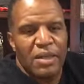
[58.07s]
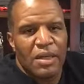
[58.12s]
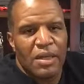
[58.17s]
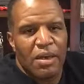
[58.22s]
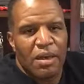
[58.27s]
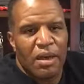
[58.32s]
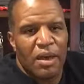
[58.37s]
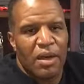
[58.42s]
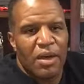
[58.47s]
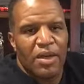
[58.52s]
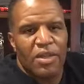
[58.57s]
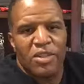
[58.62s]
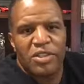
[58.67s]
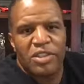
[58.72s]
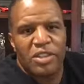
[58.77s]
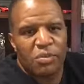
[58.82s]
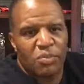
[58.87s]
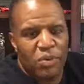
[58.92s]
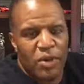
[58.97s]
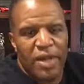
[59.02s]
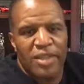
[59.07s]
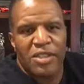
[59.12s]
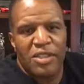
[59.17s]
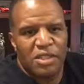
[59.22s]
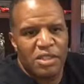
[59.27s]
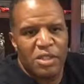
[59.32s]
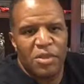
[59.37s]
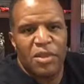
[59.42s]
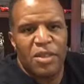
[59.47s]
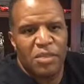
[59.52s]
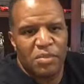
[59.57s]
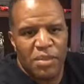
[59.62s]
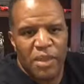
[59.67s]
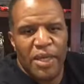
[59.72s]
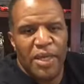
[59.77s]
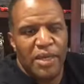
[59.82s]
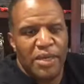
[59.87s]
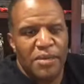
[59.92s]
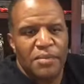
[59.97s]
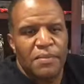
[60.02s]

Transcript: or you're as depressed as you can be.